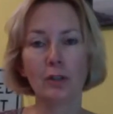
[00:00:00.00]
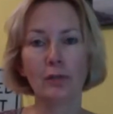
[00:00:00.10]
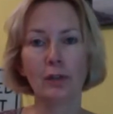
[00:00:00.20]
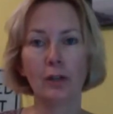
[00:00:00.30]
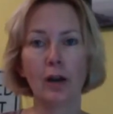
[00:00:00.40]
to
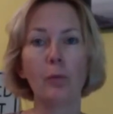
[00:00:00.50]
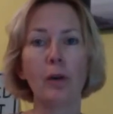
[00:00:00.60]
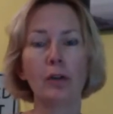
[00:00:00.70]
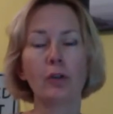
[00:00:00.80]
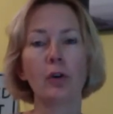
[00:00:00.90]
figure out
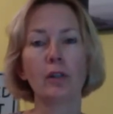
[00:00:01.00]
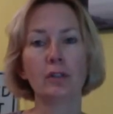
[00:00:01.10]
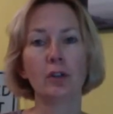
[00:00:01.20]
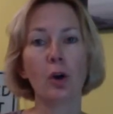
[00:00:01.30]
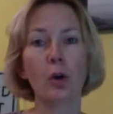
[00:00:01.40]
where you're going
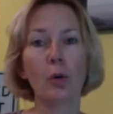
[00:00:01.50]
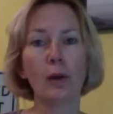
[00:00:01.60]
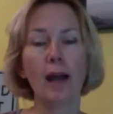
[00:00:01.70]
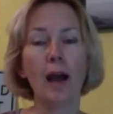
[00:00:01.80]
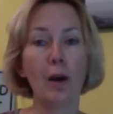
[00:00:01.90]
to go
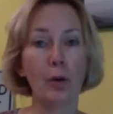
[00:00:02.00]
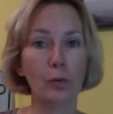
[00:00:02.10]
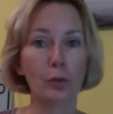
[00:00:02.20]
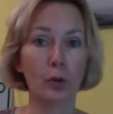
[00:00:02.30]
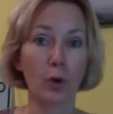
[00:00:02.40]
and
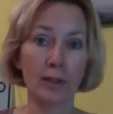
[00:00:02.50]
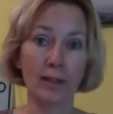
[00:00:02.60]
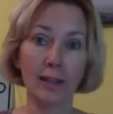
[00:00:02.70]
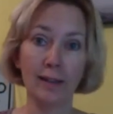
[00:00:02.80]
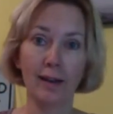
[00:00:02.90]
how you're going
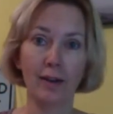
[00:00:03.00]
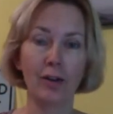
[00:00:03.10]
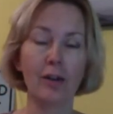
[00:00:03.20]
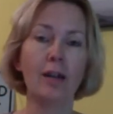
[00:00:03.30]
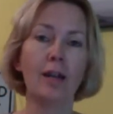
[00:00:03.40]
to get there.